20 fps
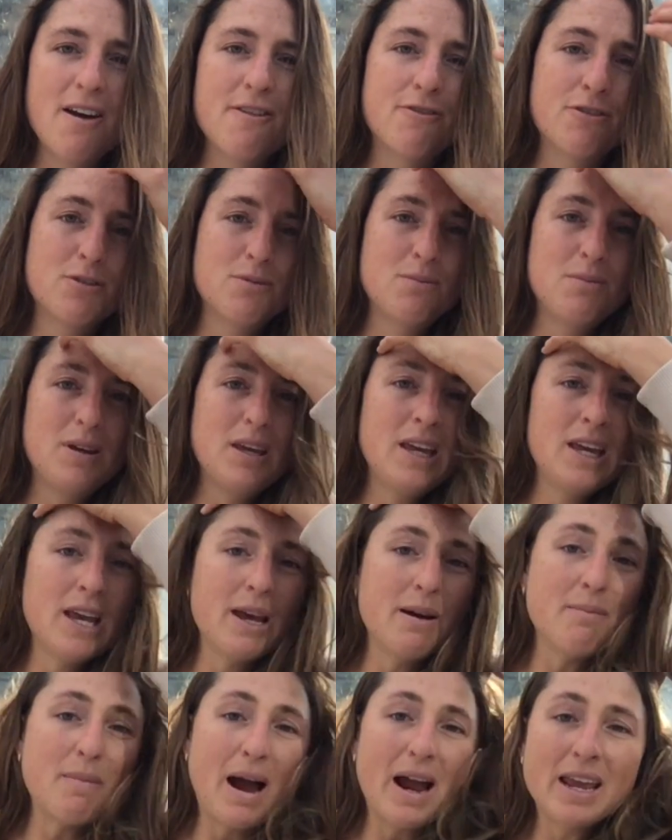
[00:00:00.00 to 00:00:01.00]
For
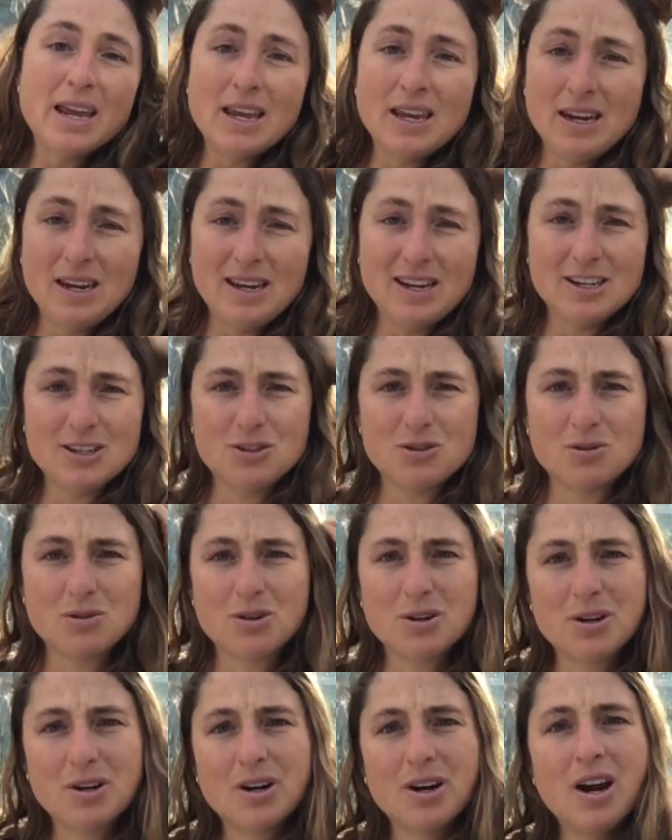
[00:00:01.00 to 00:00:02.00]
me, my eating
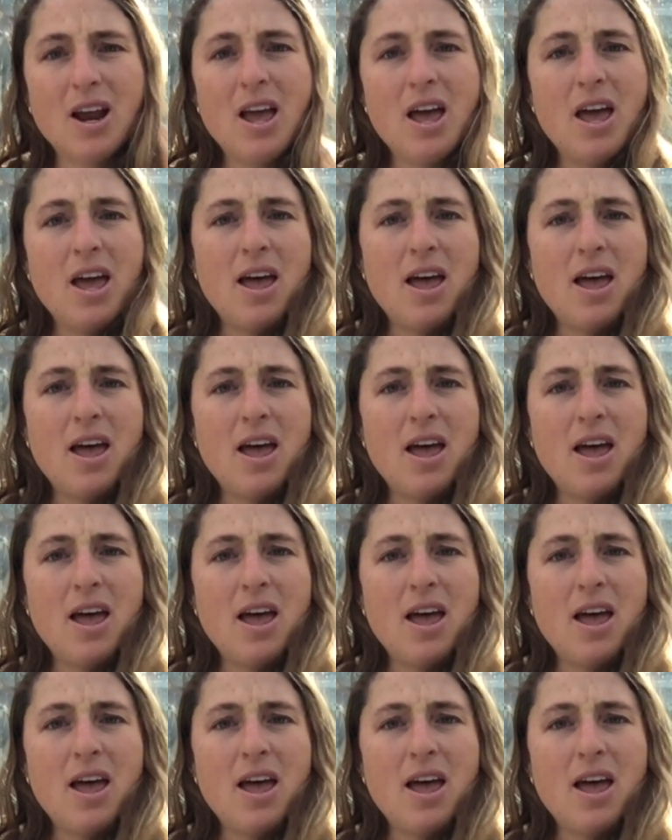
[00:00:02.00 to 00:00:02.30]
disorder